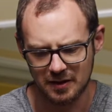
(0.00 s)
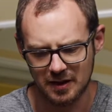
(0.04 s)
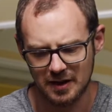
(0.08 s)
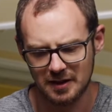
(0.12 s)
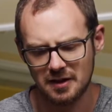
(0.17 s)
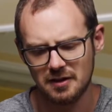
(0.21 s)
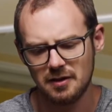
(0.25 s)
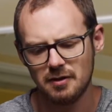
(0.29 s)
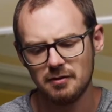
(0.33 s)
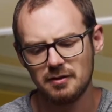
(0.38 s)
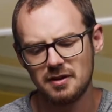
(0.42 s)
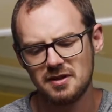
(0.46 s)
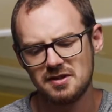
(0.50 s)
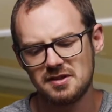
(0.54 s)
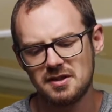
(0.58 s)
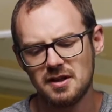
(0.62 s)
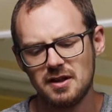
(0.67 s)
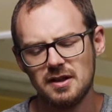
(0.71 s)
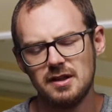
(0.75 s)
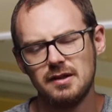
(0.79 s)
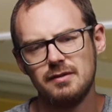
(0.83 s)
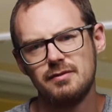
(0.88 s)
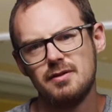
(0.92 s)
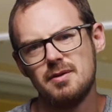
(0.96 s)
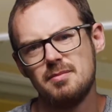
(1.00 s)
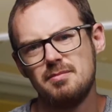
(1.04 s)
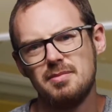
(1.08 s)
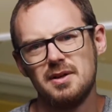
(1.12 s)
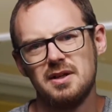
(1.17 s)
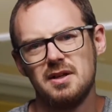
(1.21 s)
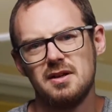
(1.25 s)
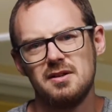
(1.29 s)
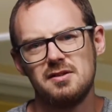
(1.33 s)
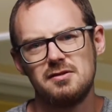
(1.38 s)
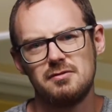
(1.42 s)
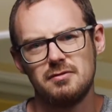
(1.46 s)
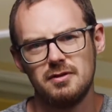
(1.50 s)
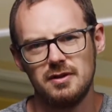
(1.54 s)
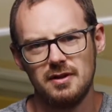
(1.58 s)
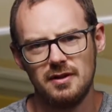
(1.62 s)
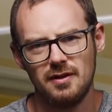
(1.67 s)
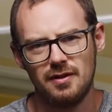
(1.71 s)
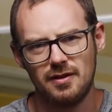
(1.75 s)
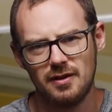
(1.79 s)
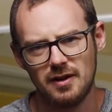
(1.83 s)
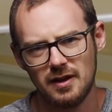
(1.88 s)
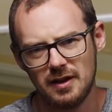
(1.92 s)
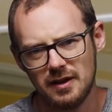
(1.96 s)
And I know that's kind of a pedestrian
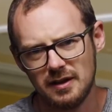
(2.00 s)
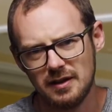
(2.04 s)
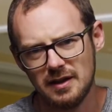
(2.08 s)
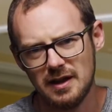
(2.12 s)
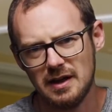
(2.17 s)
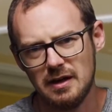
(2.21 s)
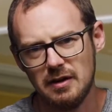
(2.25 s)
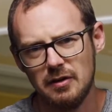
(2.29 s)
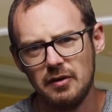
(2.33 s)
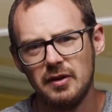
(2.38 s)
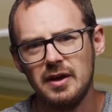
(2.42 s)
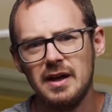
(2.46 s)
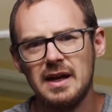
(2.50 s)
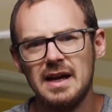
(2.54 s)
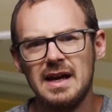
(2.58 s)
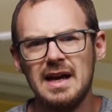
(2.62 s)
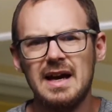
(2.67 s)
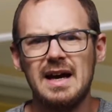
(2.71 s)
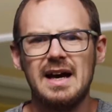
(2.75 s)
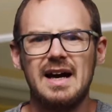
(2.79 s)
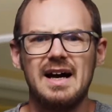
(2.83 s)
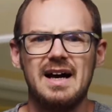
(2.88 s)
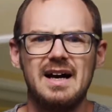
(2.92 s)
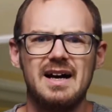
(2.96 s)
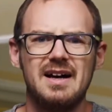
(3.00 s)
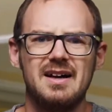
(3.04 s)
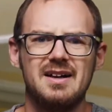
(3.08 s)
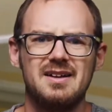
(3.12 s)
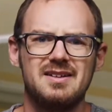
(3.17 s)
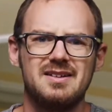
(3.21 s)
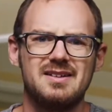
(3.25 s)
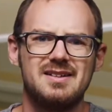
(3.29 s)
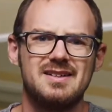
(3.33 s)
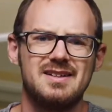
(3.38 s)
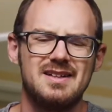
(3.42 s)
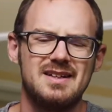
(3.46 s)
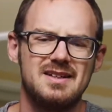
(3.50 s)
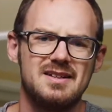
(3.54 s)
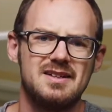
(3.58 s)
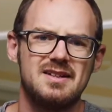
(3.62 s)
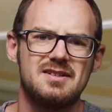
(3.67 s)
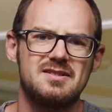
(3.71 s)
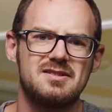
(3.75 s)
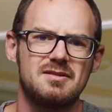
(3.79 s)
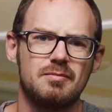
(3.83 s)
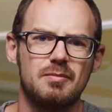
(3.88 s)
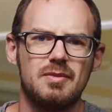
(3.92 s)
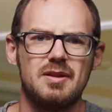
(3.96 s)
thing now, and it
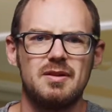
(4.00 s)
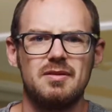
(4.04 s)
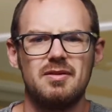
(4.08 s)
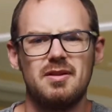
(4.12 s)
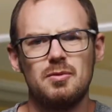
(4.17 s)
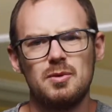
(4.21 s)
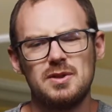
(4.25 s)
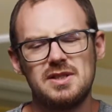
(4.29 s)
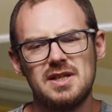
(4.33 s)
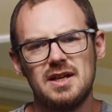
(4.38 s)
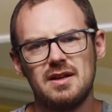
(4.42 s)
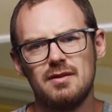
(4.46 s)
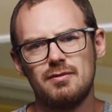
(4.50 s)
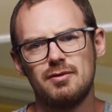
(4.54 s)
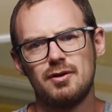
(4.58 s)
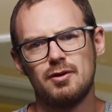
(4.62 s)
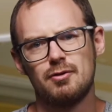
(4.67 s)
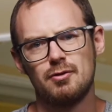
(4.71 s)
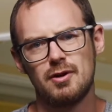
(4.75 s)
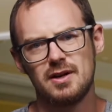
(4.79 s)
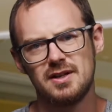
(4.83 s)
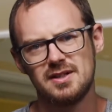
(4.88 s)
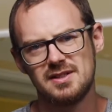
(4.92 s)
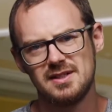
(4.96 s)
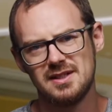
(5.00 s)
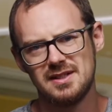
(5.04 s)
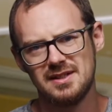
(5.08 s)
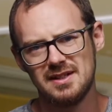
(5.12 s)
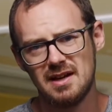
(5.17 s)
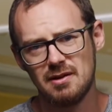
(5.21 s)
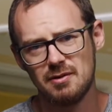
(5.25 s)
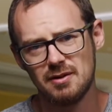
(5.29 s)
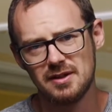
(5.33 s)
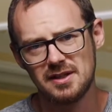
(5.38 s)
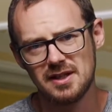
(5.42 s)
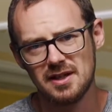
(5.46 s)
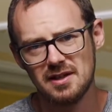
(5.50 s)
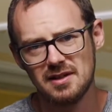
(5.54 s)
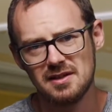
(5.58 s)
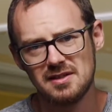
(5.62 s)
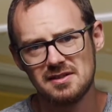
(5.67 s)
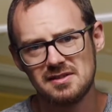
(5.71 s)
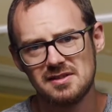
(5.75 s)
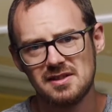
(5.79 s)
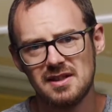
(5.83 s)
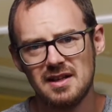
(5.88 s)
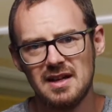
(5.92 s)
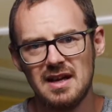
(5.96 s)
is something that we take for granted
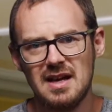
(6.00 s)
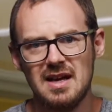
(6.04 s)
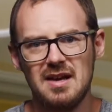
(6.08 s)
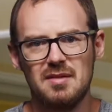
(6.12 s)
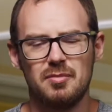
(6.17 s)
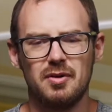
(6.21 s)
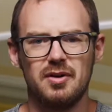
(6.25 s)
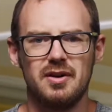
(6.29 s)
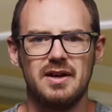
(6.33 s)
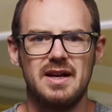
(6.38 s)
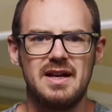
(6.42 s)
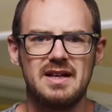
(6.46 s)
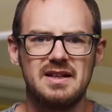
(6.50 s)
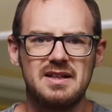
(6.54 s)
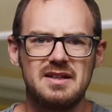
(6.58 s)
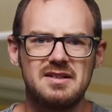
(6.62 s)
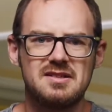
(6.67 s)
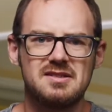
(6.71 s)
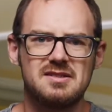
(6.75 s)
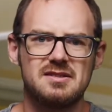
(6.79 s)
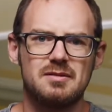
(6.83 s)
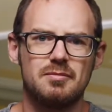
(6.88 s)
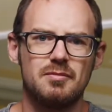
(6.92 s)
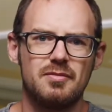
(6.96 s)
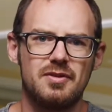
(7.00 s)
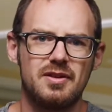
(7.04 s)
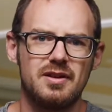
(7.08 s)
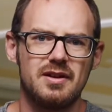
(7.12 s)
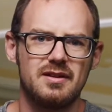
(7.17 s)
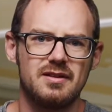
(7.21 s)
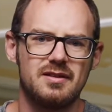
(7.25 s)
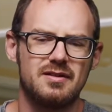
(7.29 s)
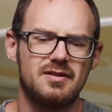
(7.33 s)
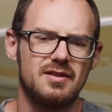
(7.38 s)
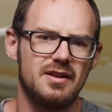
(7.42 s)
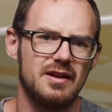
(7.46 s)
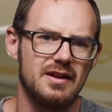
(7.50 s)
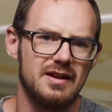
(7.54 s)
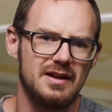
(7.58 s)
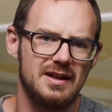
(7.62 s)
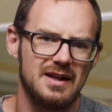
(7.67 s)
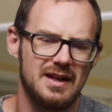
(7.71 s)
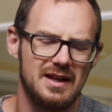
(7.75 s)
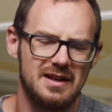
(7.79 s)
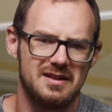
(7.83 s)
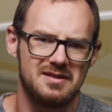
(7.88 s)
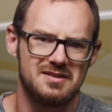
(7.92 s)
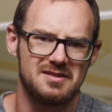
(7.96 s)
nowadays, but it is something that
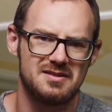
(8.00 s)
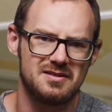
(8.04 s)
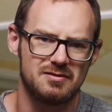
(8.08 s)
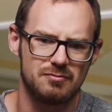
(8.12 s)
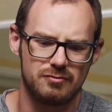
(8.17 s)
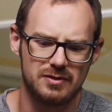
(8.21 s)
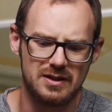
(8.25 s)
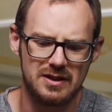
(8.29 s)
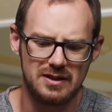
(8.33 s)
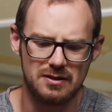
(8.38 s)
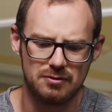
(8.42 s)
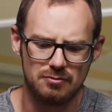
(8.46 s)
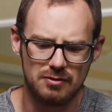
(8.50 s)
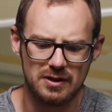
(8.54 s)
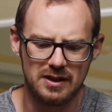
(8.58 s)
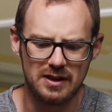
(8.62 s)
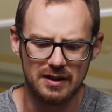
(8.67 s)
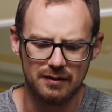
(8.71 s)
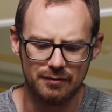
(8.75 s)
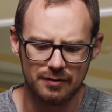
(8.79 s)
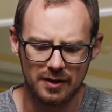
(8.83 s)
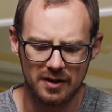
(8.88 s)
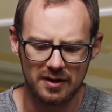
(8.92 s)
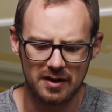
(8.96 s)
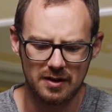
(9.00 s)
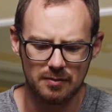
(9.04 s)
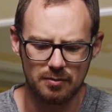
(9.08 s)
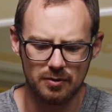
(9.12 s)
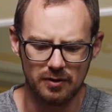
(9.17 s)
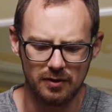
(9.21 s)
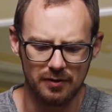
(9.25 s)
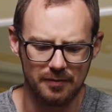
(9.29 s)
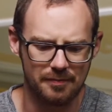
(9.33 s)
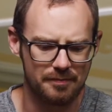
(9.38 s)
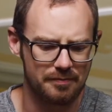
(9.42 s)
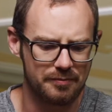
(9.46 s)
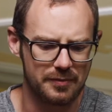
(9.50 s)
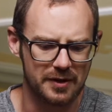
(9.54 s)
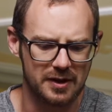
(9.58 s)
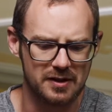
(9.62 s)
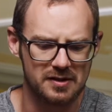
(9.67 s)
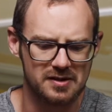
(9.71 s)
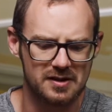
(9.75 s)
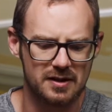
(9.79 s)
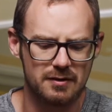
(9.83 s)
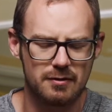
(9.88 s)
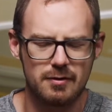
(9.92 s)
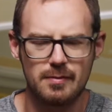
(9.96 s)
is really, really valuable,
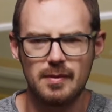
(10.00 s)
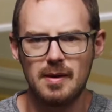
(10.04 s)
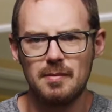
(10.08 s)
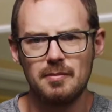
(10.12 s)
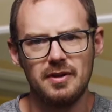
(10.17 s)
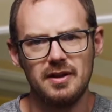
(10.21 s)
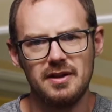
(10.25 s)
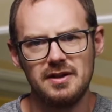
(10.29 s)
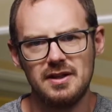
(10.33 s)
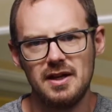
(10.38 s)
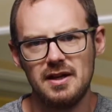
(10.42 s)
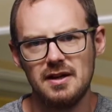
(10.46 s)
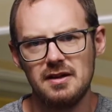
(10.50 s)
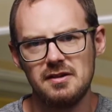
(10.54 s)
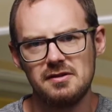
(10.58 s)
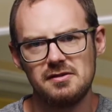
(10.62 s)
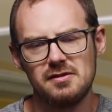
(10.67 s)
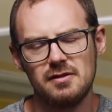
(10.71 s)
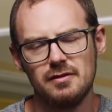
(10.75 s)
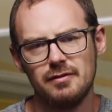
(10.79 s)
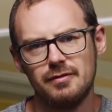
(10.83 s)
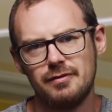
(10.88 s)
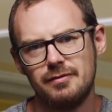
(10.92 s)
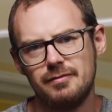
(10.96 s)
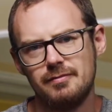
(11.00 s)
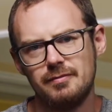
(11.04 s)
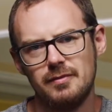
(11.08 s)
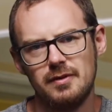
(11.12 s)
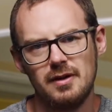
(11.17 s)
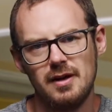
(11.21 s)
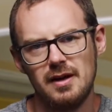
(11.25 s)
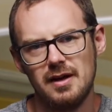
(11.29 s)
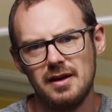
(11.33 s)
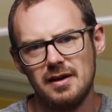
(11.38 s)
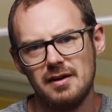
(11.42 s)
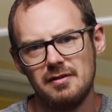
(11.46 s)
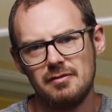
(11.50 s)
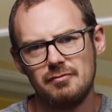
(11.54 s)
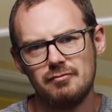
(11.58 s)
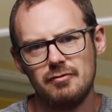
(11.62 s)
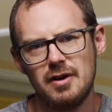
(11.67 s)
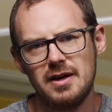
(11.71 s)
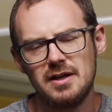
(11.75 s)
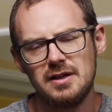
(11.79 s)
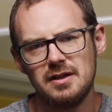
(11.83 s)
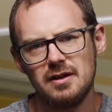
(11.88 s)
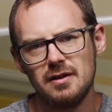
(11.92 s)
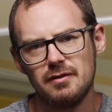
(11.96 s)
because I remember the days of
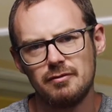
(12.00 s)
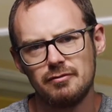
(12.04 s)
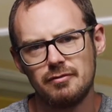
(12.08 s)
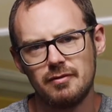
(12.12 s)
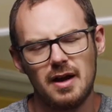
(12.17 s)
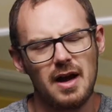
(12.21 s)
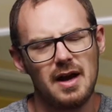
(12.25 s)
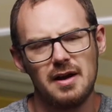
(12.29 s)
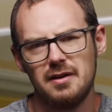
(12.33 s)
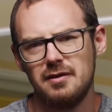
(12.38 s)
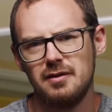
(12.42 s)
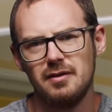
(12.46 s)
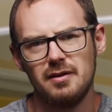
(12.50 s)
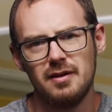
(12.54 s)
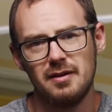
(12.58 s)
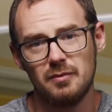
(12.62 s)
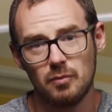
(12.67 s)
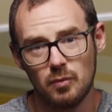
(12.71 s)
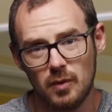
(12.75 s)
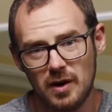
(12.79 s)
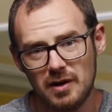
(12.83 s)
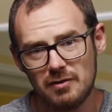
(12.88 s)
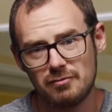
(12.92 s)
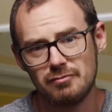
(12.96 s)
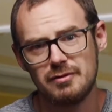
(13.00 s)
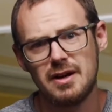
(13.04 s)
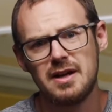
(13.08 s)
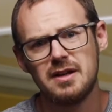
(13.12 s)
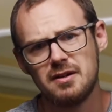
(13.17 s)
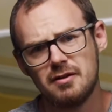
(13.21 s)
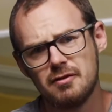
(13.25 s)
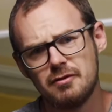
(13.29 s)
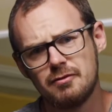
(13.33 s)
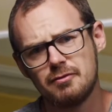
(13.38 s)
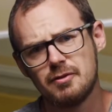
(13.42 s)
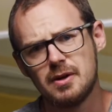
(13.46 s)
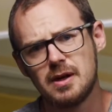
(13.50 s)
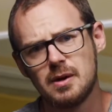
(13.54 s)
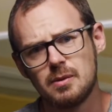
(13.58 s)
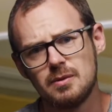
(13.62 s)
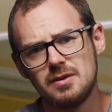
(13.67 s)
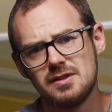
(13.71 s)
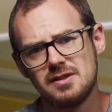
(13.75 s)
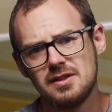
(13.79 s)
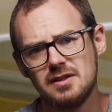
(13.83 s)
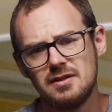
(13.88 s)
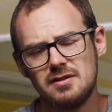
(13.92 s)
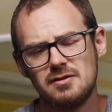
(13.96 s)
where radio
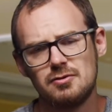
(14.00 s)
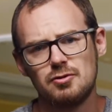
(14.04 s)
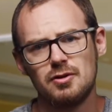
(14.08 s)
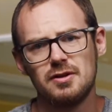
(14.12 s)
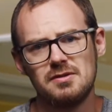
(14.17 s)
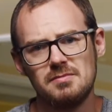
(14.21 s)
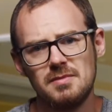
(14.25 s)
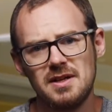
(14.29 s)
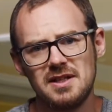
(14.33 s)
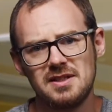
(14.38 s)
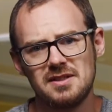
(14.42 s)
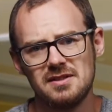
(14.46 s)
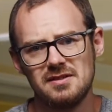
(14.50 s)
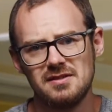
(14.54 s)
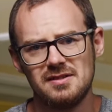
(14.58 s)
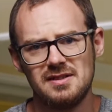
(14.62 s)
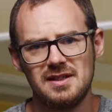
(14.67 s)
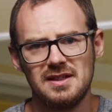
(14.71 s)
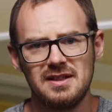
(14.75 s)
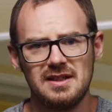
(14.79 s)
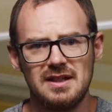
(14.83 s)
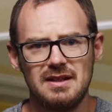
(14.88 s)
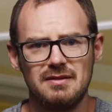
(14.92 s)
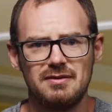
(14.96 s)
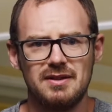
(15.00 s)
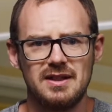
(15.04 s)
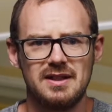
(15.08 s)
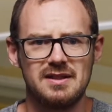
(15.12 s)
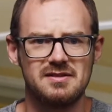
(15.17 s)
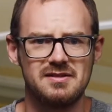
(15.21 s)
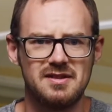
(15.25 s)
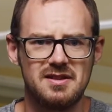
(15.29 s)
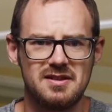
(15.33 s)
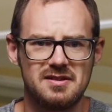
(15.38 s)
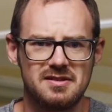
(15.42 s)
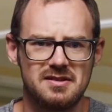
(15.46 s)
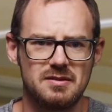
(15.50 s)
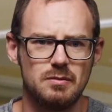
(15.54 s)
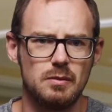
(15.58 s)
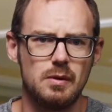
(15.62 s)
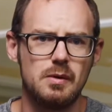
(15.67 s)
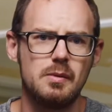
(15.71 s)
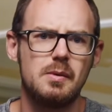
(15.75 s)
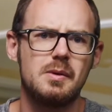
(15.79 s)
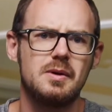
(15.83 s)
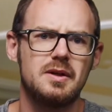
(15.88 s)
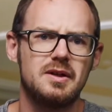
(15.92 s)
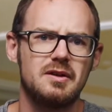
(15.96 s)
frequency transmitters didn't even exist and
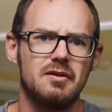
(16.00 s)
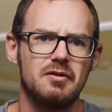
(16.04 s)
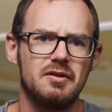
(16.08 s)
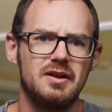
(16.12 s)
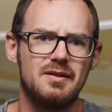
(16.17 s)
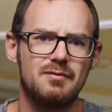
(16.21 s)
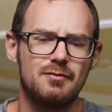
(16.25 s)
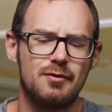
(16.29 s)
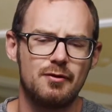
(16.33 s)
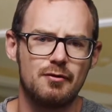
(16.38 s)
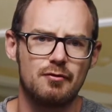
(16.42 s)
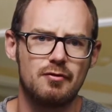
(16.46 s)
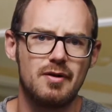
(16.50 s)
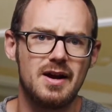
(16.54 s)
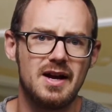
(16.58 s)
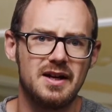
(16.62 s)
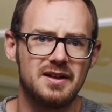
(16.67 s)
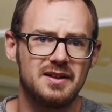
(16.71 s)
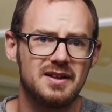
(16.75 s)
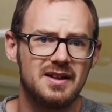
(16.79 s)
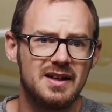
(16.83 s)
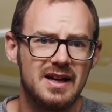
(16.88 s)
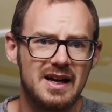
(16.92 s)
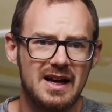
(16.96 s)
we're working on infrared.